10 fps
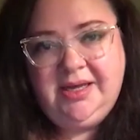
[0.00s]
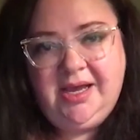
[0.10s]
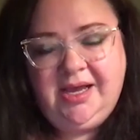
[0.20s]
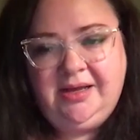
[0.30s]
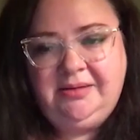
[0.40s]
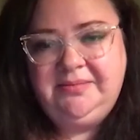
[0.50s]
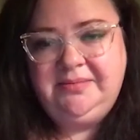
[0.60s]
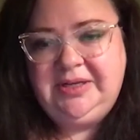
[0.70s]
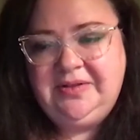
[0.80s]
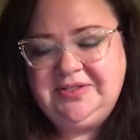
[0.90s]

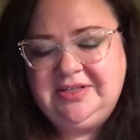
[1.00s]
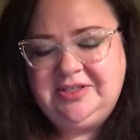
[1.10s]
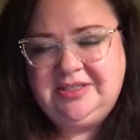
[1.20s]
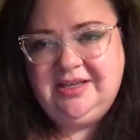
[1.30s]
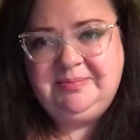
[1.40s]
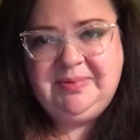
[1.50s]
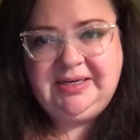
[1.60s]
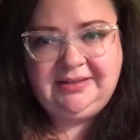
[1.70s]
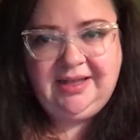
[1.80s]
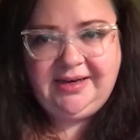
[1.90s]
There's been a
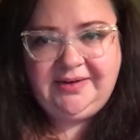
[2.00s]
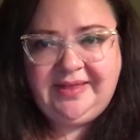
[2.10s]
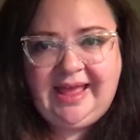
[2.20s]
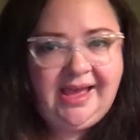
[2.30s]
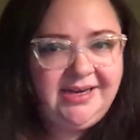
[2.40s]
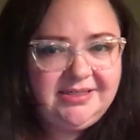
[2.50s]
lot of that